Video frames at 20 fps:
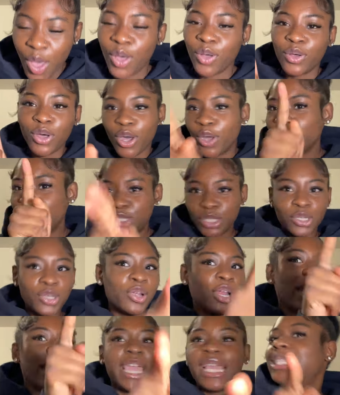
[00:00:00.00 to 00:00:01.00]
Go to
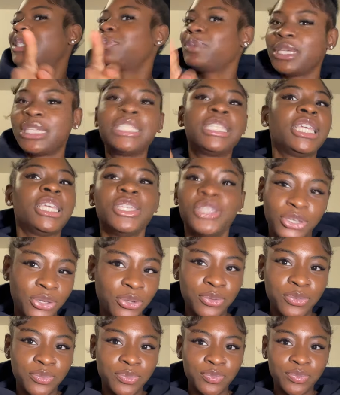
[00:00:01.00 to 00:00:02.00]
your
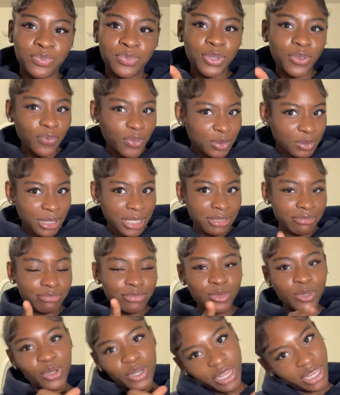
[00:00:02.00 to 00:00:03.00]
HBCU. You feel me?
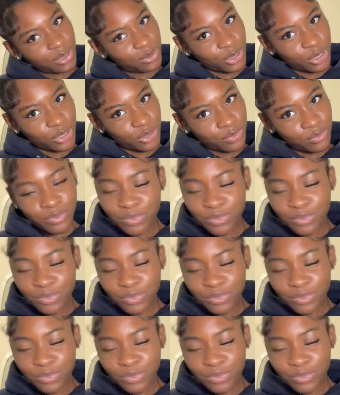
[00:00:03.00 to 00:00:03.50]
Go to HBCU.